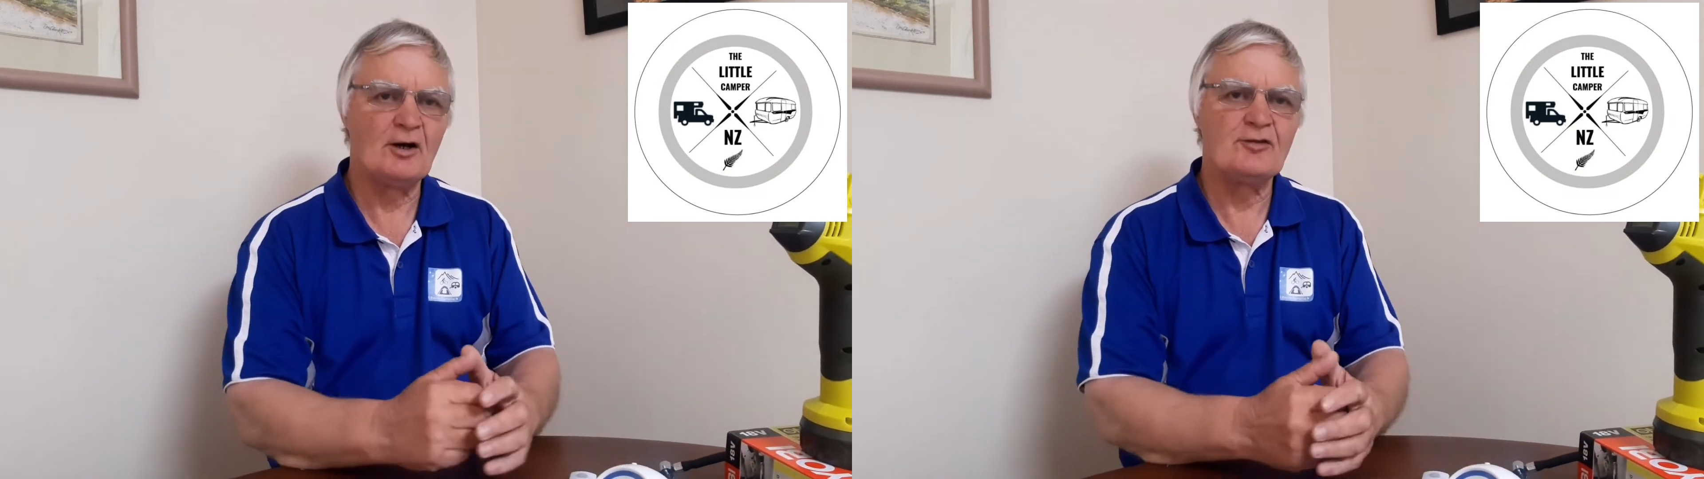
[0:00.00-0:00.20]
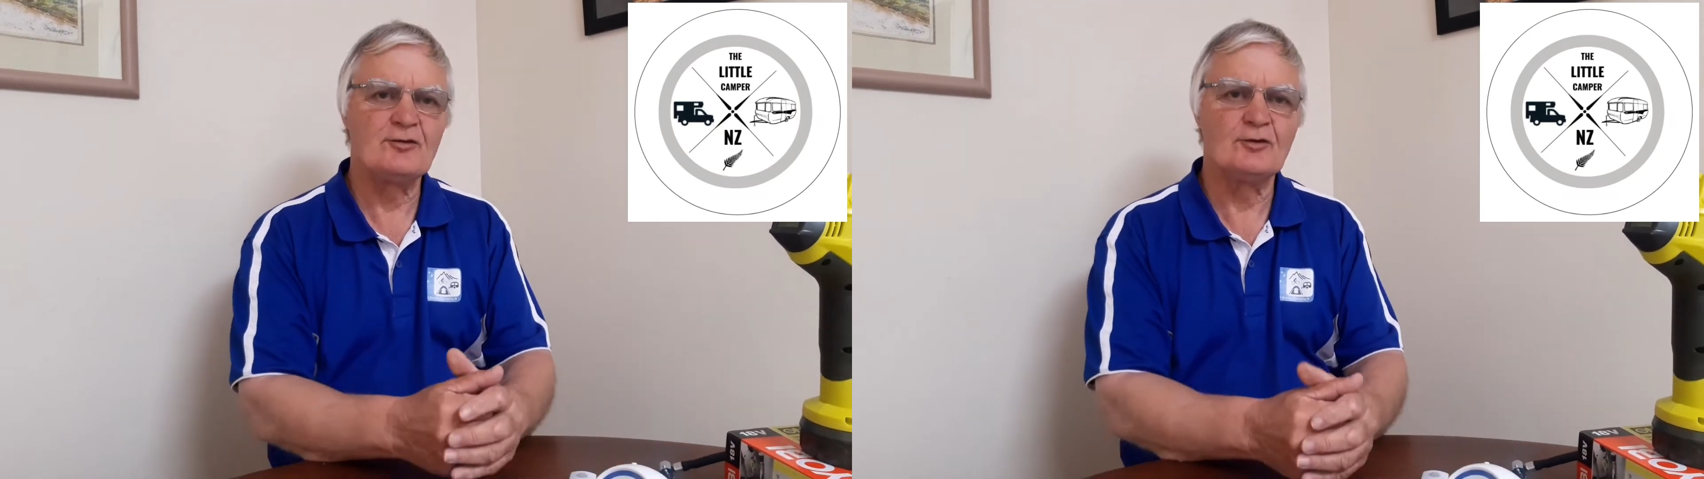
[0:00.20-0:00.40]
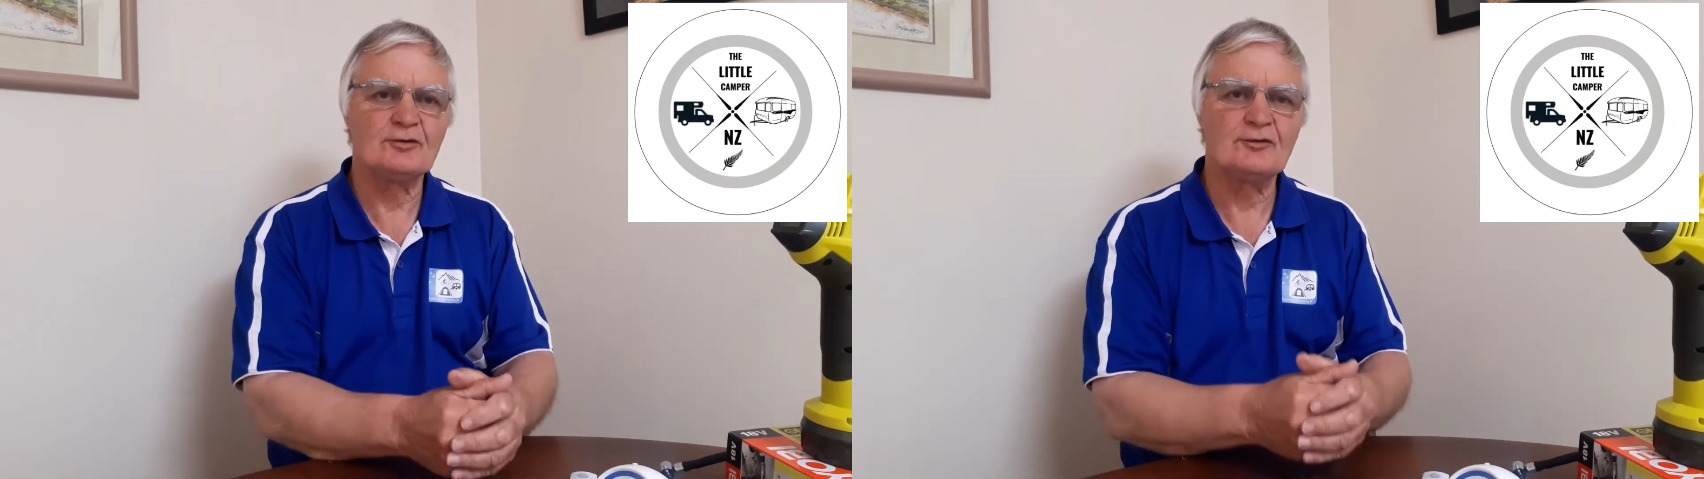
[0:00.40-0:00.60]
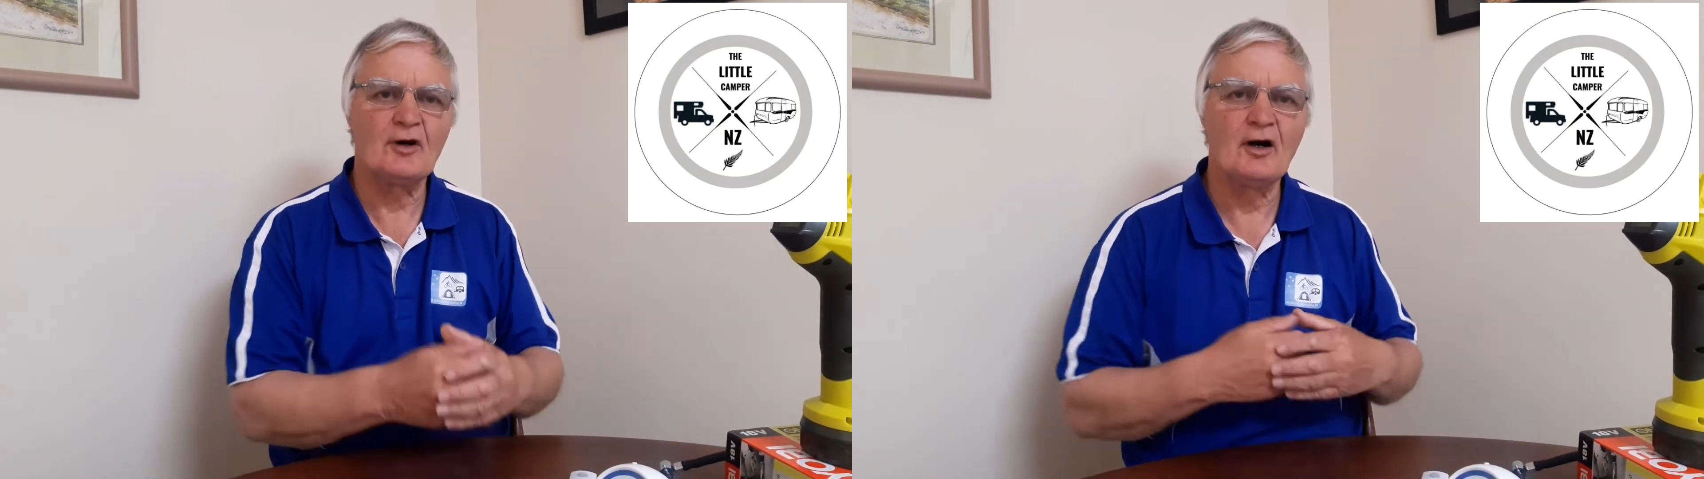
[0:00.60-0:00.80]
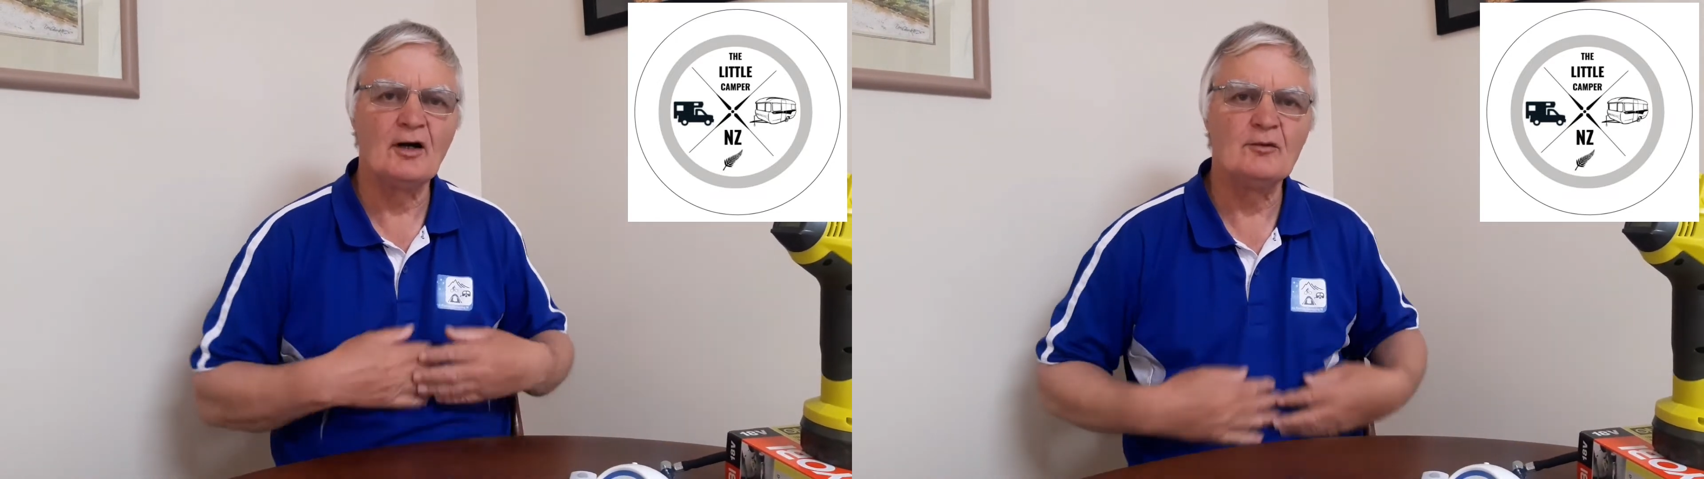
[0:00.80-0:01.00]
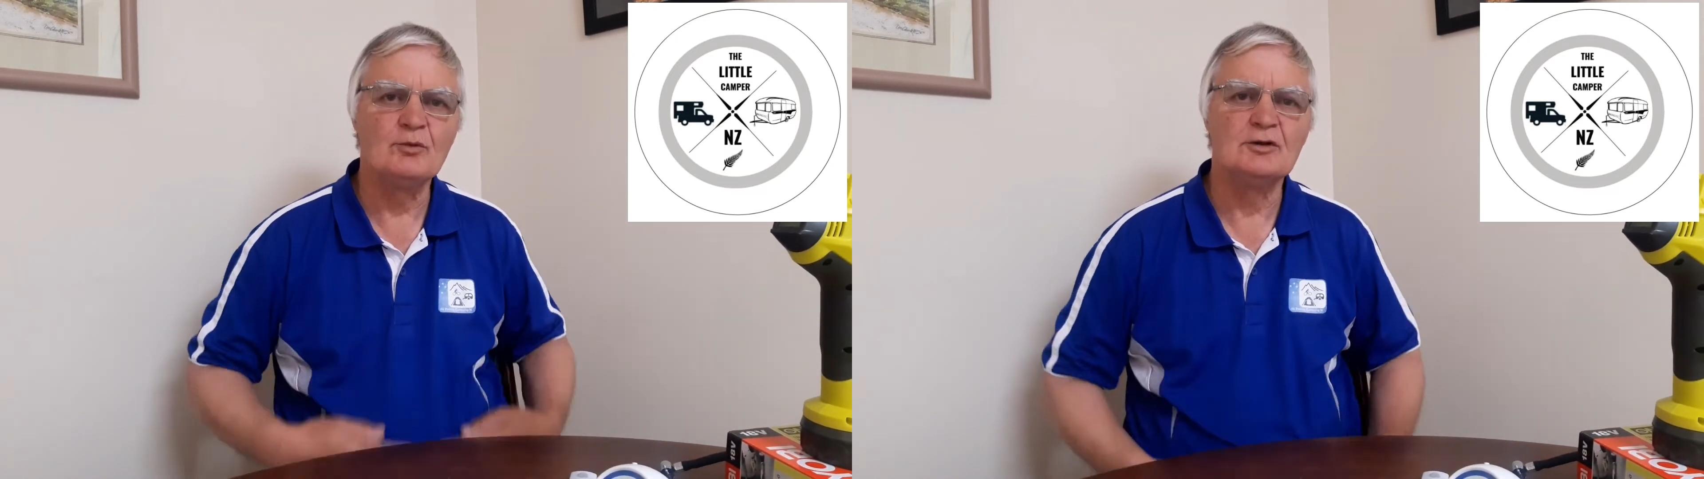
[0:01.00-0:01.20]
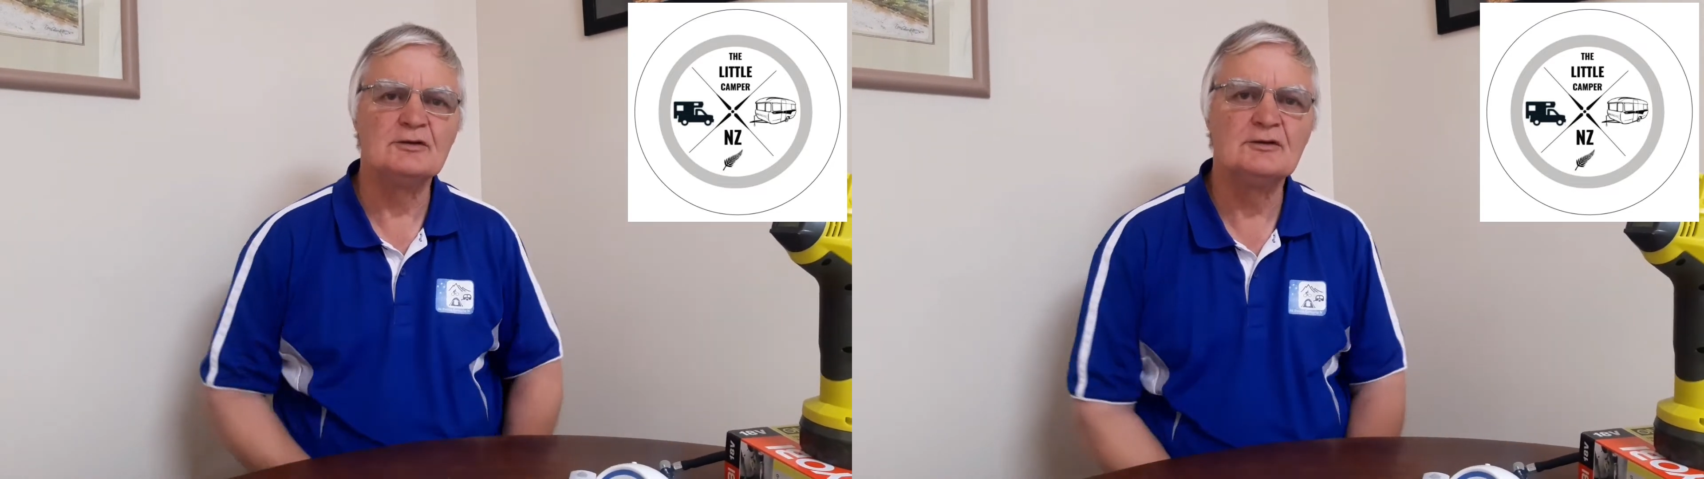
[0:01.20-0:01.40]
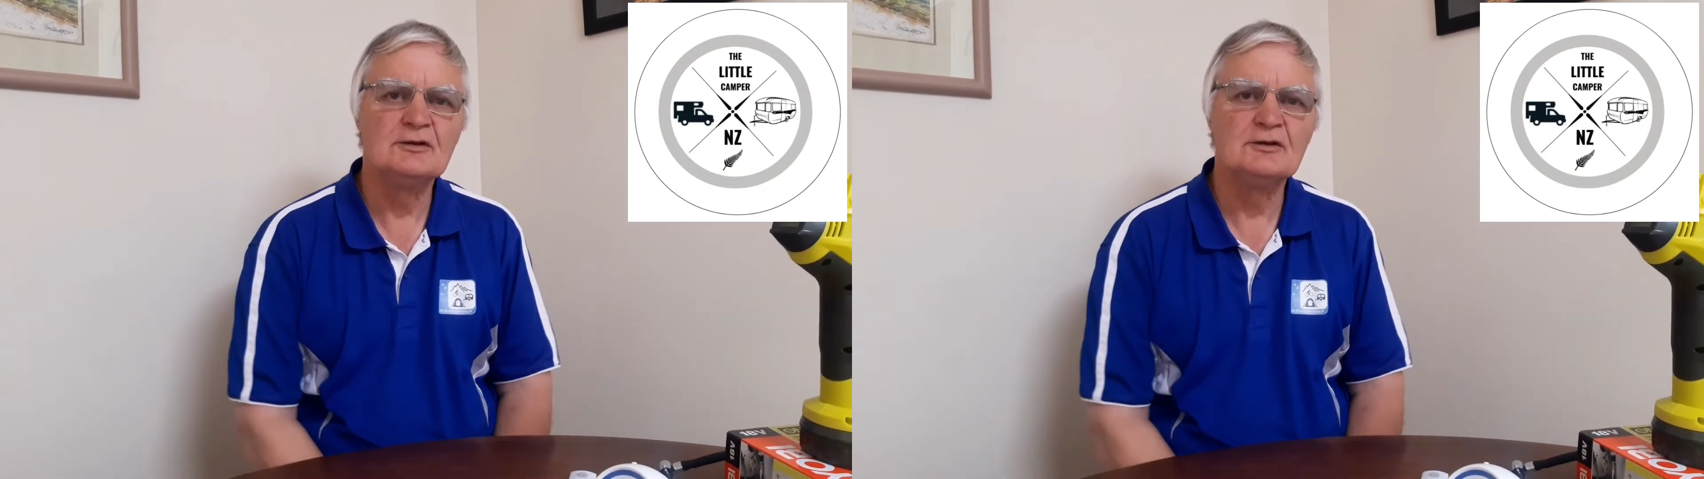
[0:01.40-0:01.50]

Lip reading: thought I would